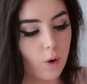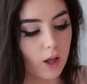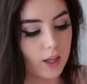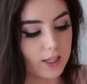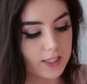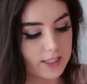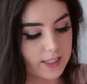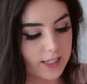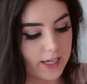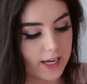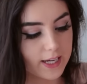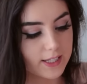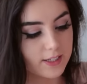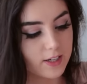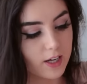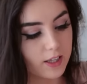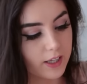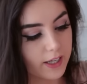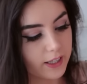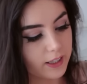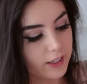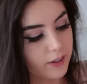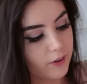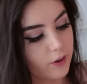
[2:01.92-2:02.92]
quality. It's got
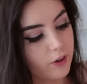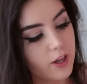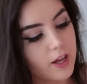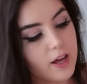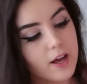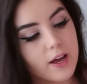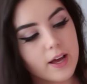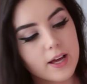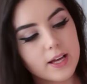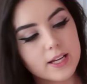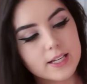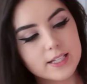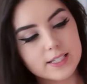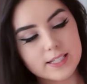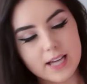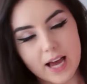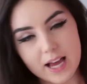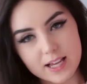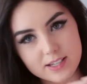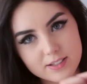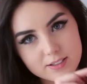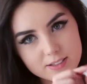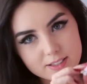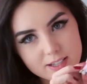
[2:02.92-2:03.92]
like little
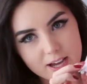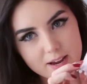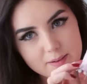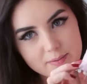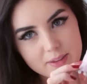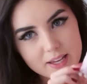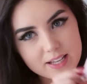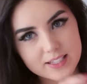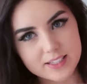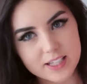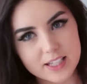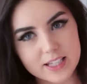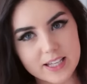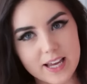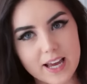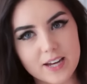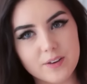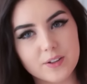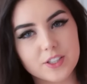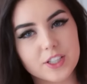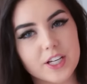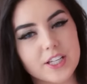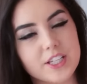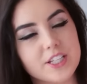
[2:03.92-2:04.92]
tassel type things on the
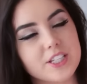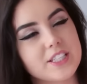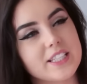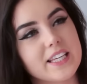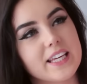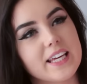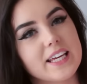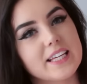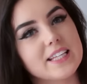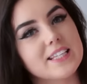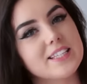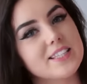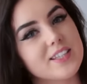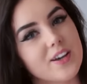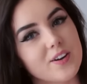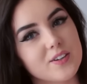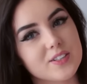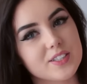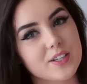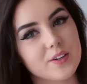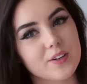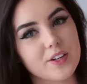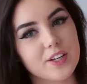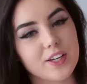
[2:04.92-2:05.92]
end which I just think is so
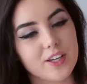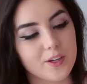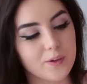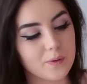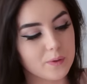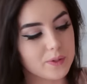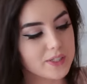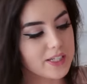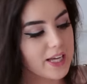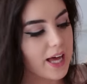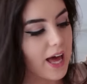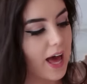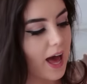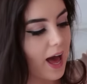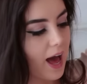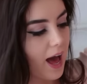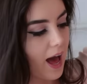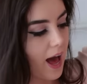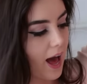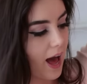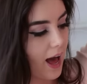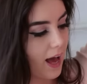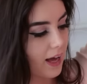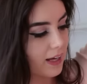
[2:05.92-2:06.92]
so cute
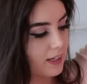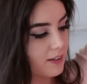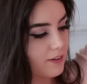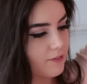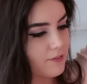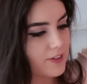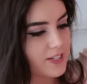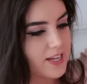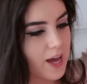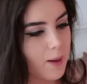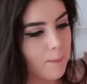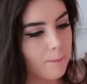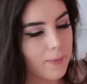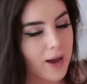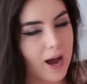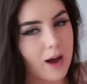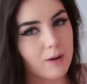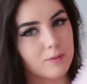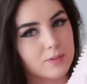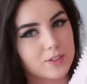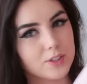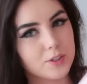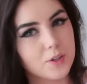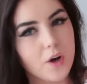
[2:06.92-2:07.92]
and for
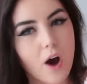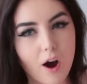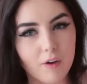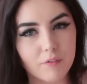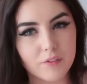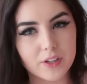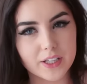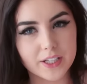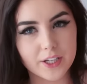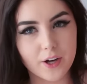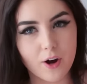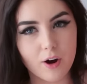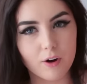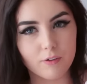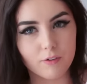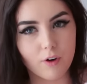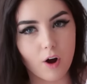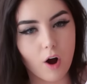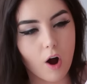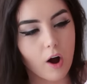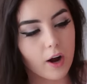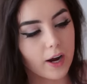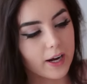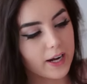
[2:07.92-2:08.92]
£10 you can't really go
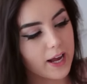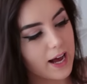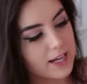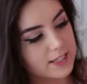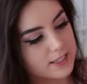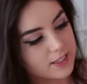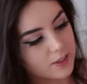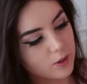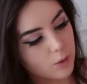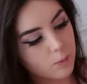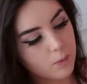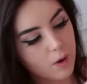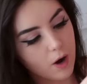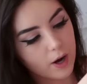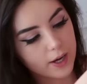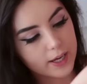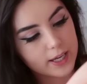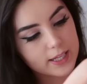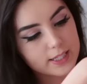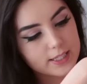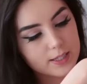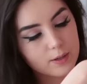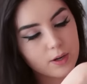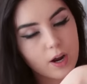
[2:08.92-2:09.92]
wrong and it has little
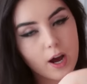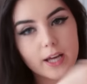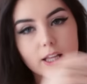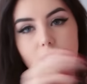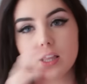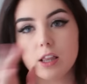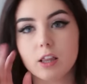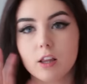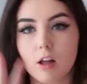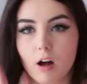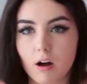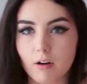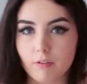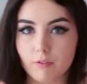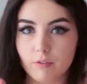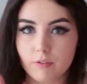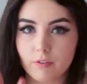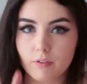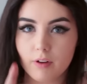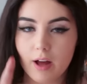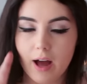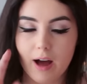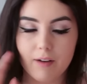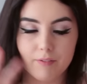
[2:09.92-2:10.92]
pockets in I
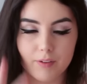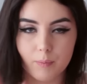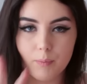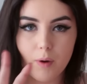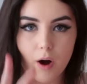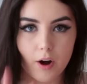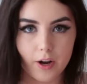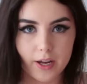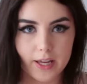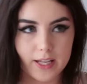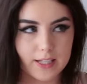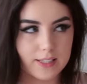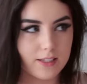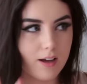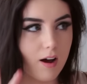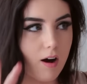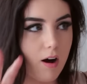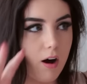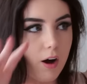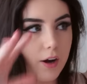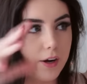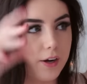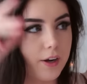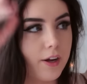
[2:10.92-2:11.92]
love having pockets
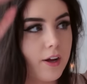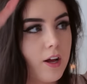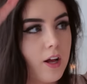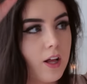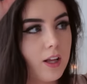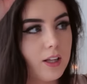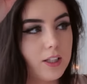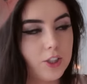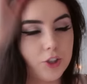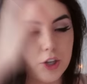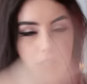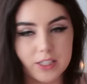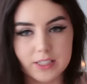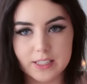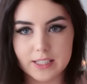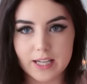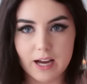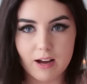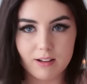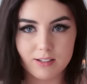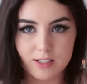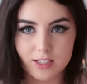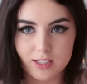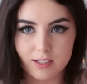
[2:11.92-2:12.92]
on dressing
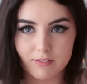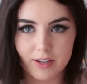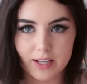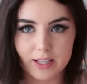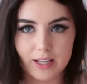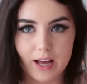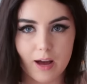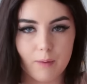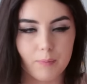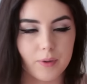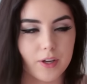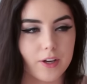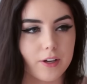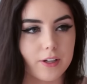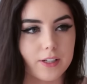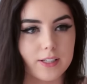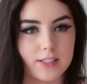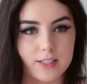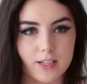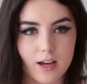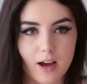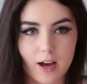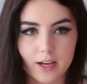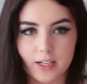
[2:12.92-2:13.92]
gowns and stuff like that
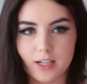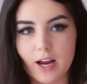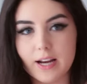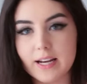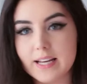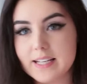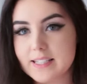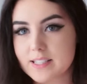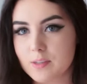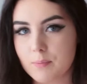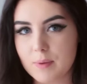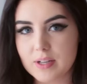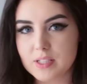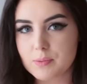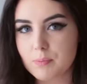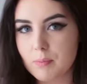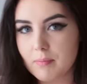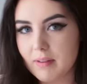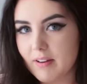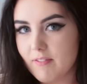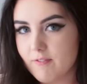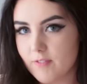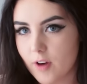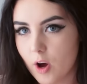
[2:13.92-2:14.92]
because I, I need so much
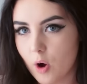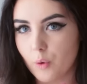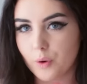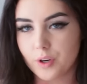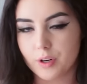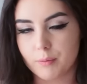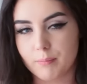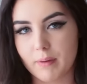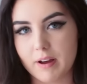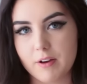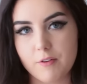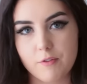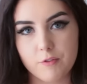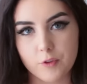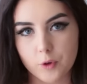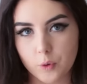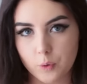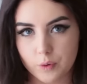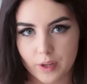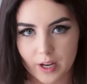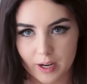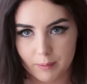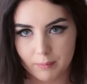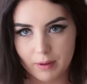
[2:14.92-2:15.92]
for my phone and my
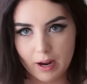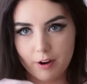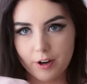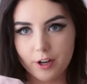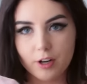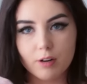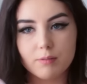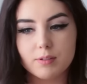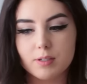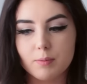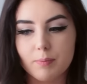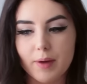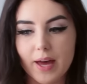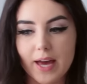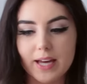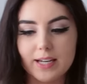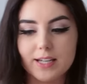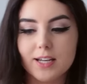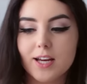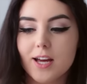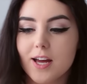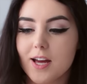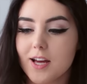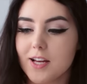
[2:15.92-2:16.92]
food that I'm carrying up to
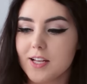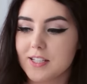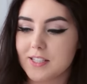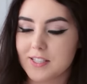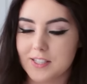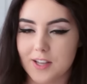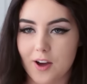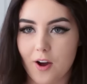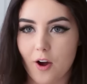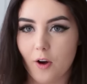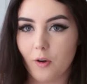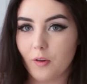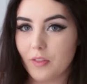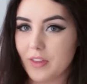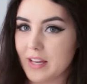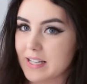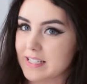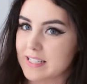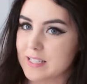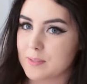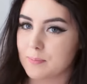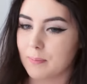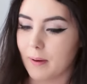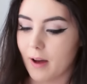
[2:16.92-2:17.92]
bed so
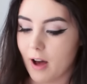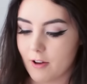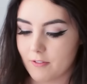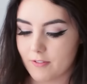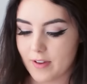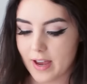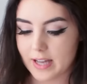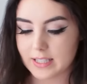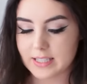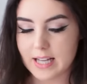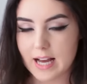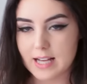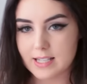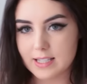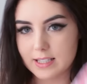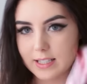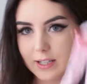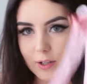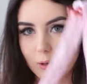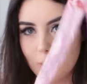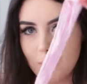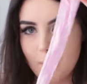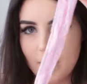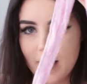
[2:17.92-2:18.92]
this is perfect and has a
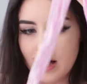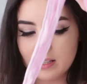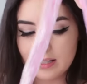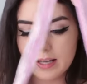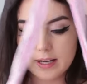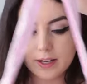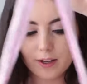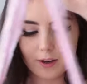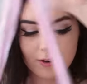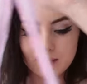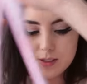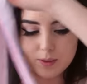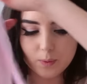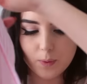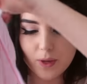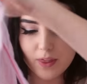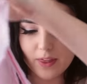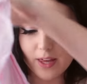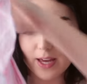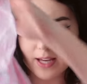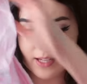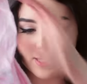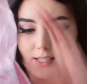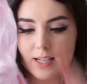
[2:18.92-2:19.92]
little belt that goes
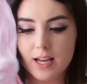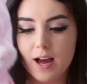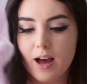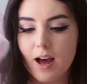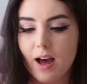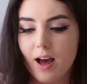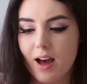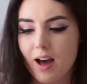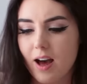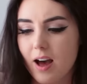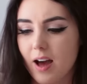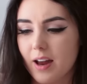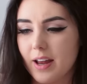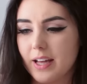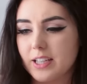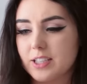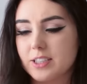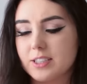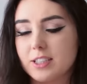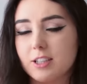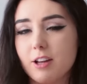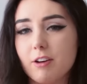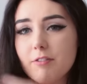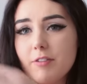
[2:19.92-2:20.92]
with it and I
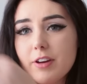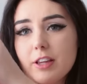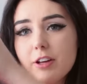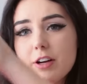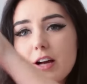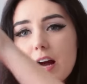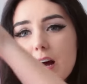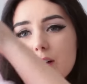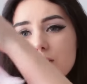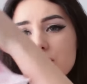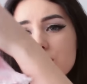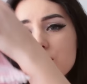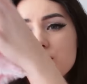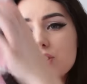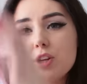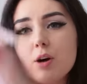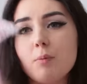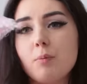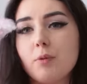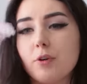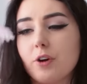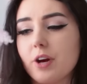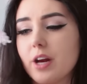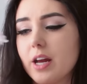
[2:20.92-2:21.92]
just love it look how
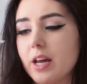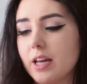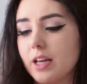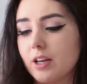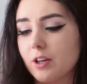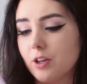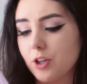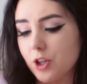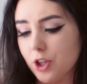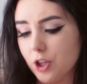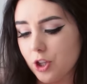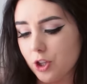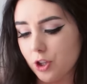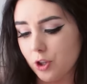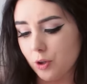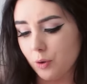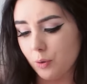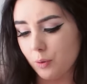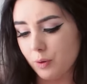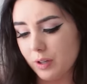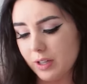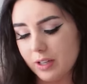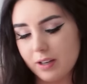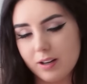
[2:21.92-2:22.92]
summery and
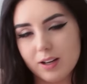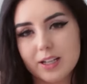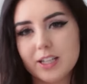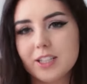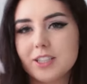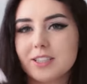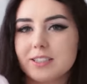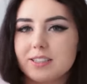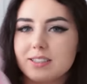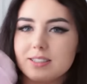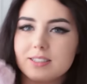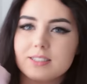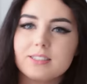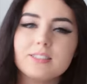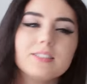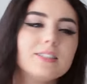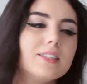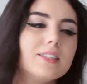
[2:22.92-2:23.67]
cute I just